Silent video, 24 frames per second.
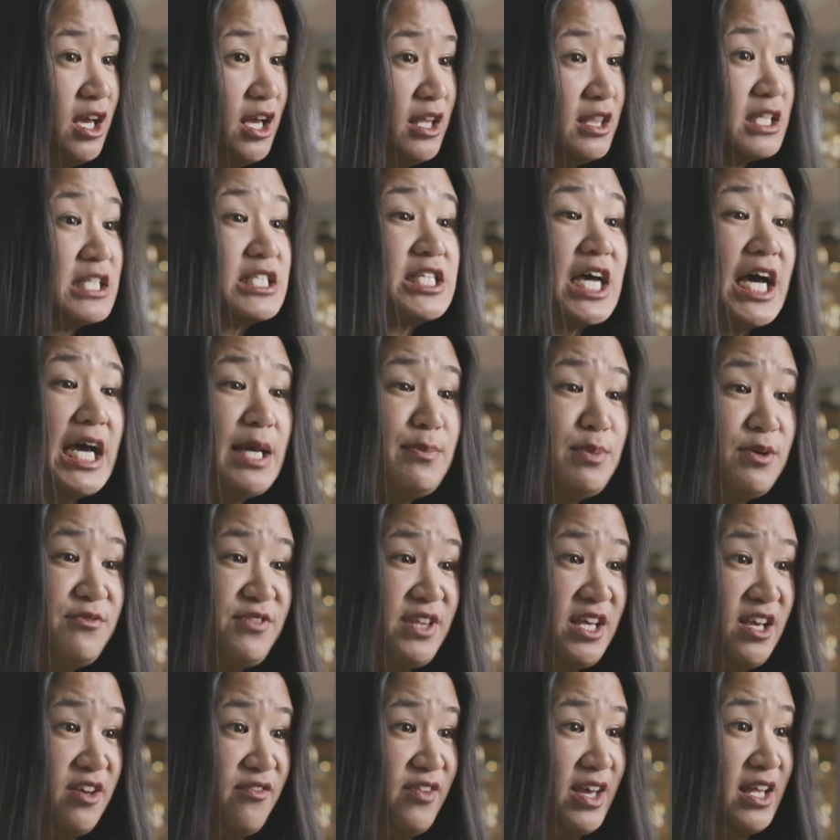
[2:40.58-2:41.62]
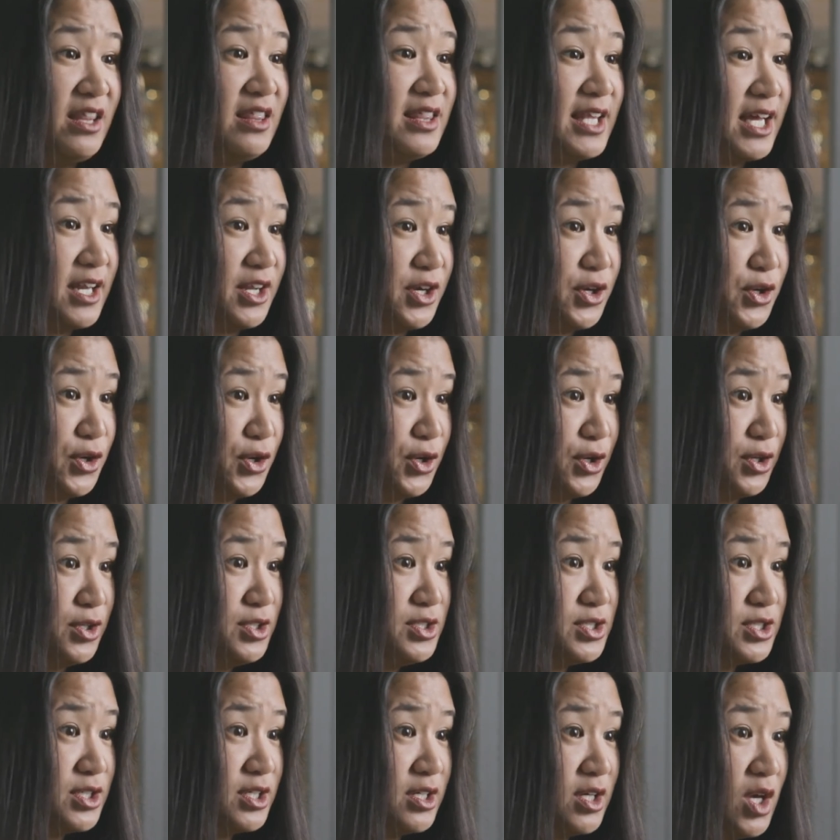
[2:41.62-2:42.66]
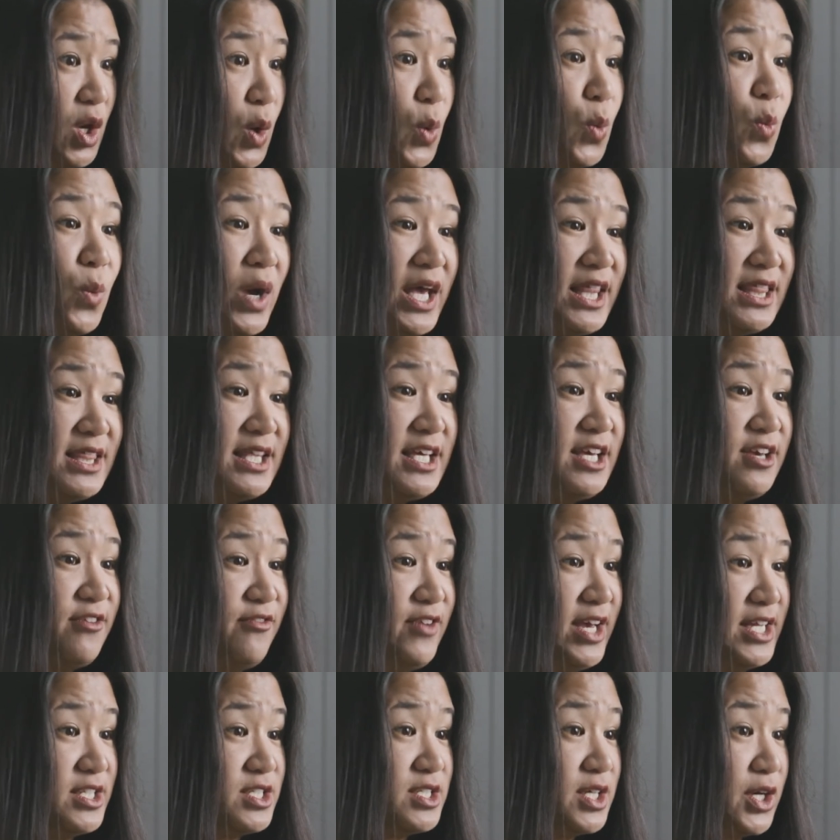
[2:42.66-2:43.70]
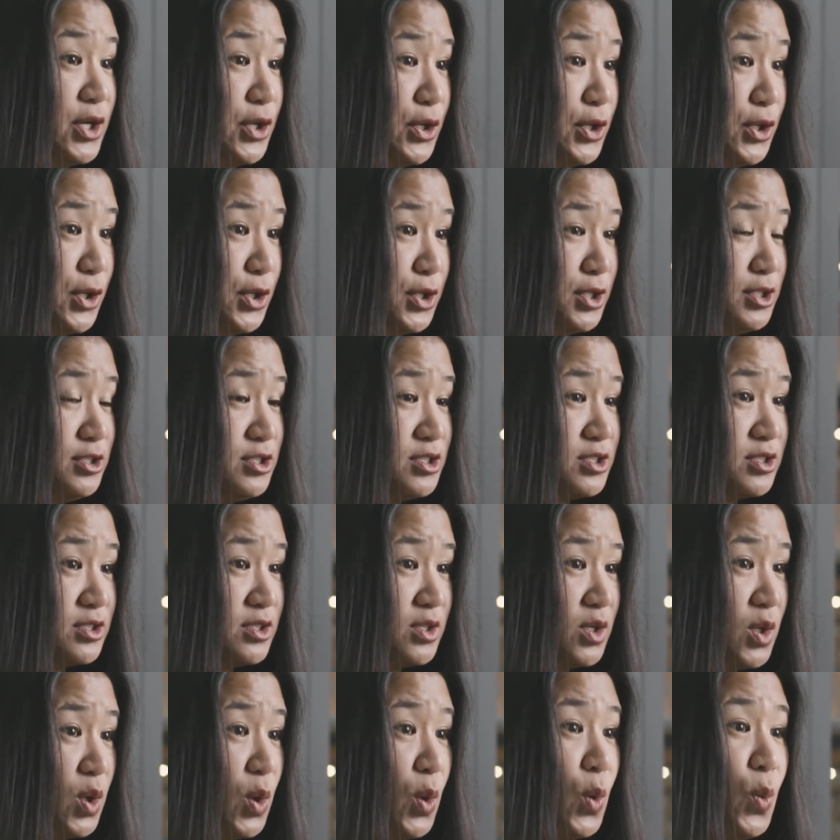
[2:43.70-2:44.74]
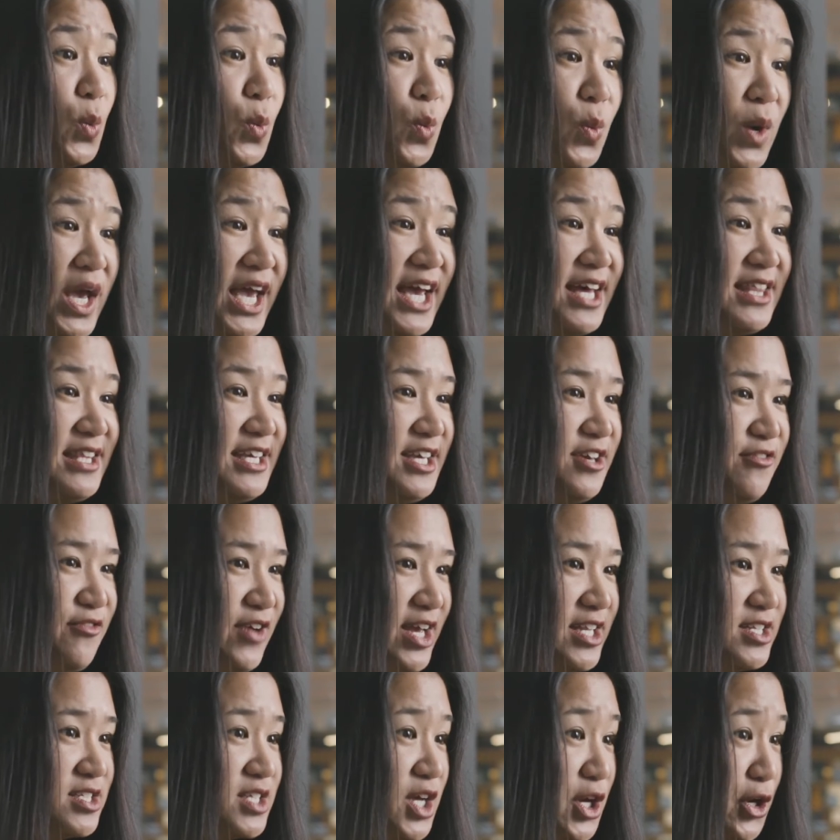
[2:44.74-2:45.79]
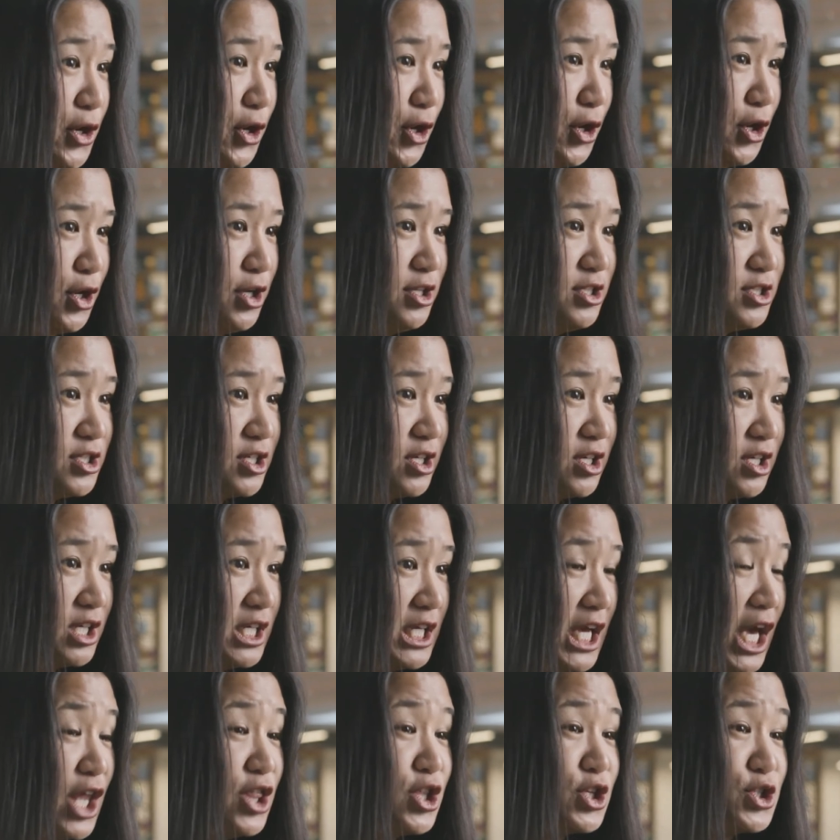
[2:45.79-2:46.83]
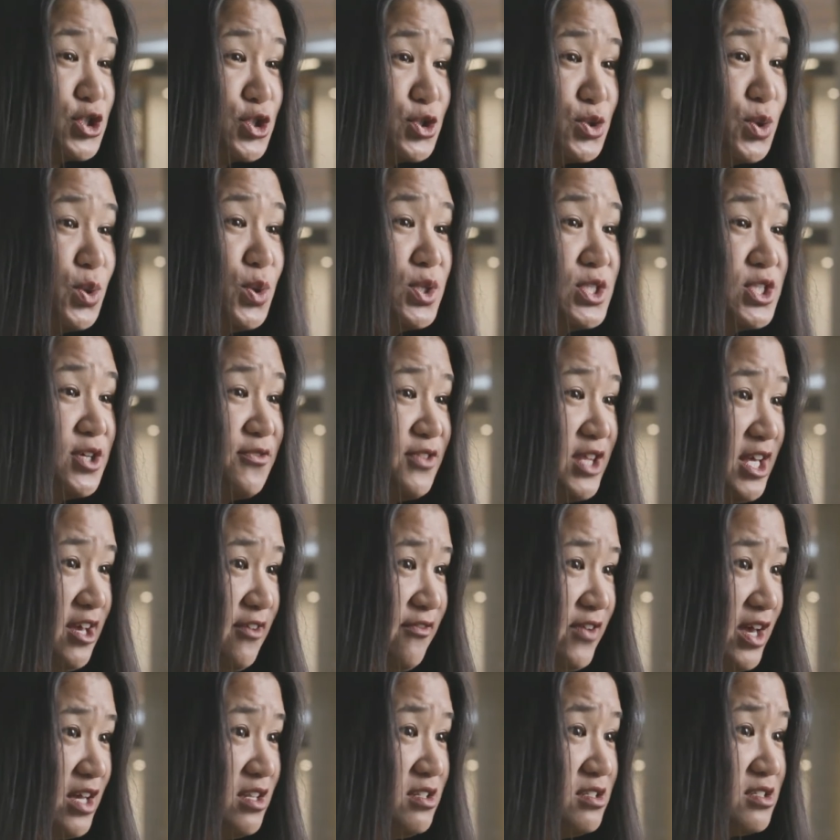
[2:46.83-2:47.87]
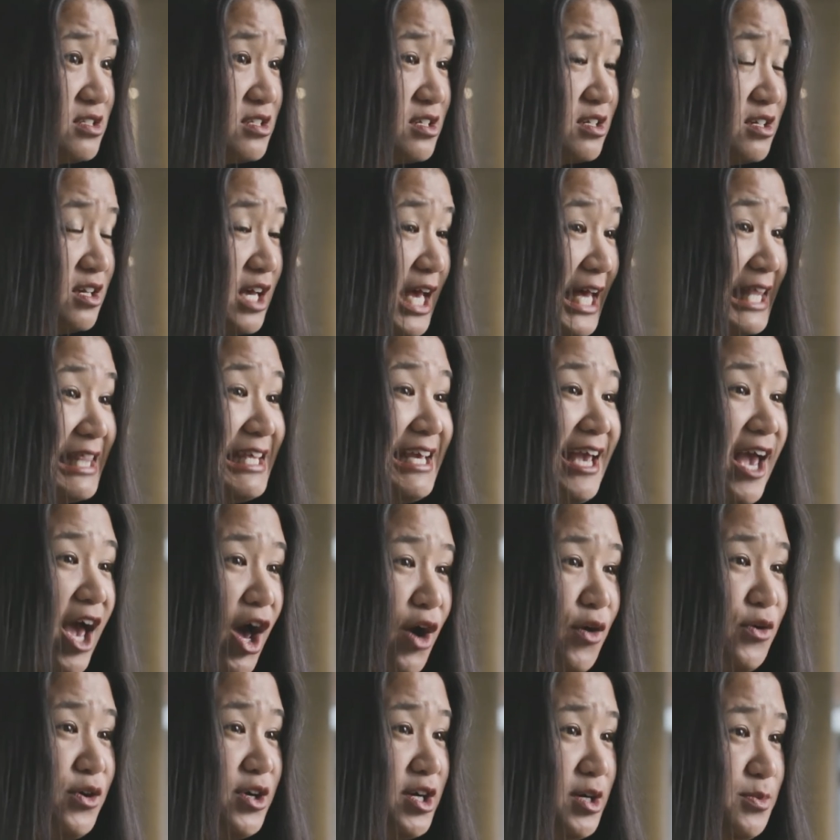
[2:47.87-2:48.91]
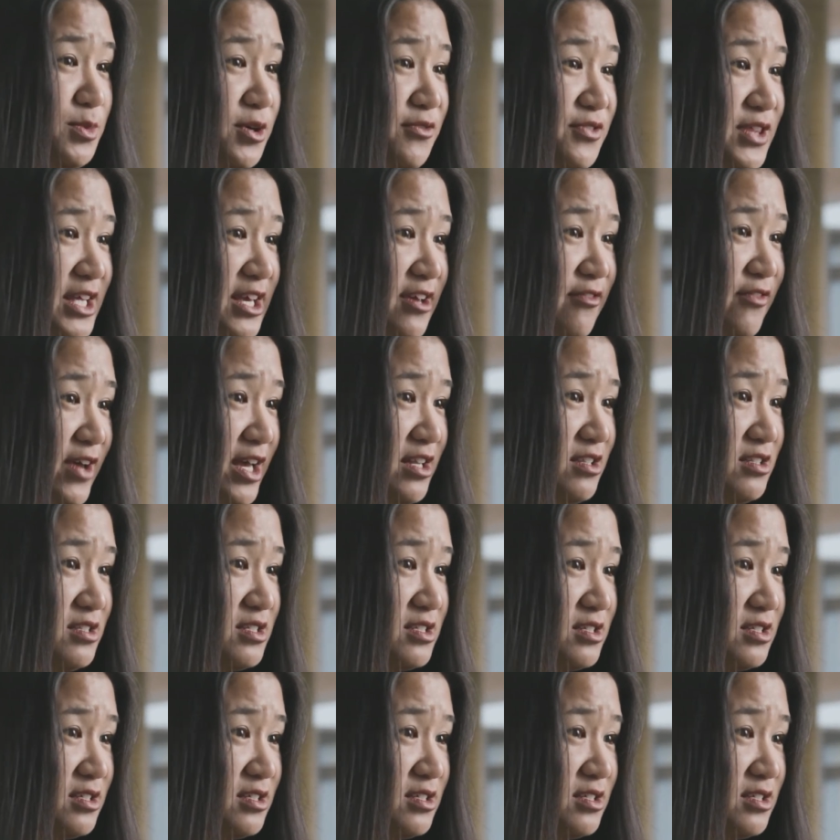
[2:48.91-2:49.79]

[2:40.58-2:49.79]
the type of the event that occurred, when the event occurred, where the event occurred, the source of the event, the outcome of the event,